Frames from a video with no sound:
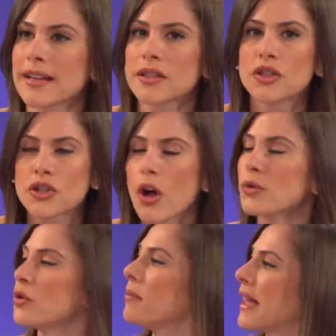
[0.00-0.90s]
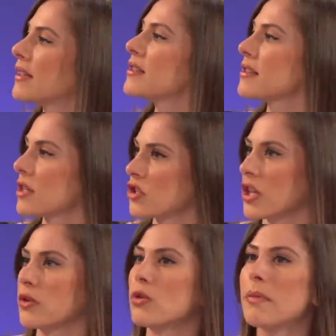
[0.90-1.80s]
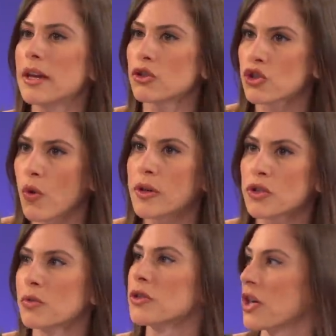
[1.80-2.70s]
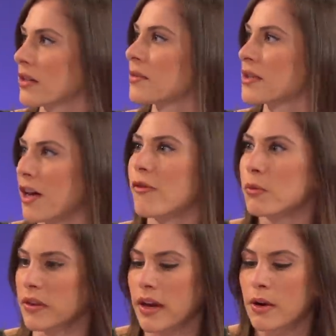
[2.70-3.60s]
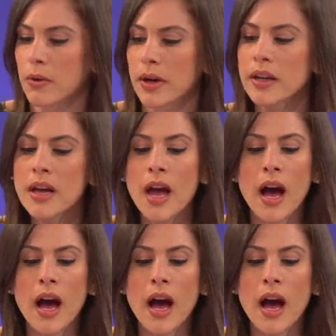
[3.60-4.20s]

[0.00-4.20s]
as an adult who made a decision, who made a choice to inject himself with heroin.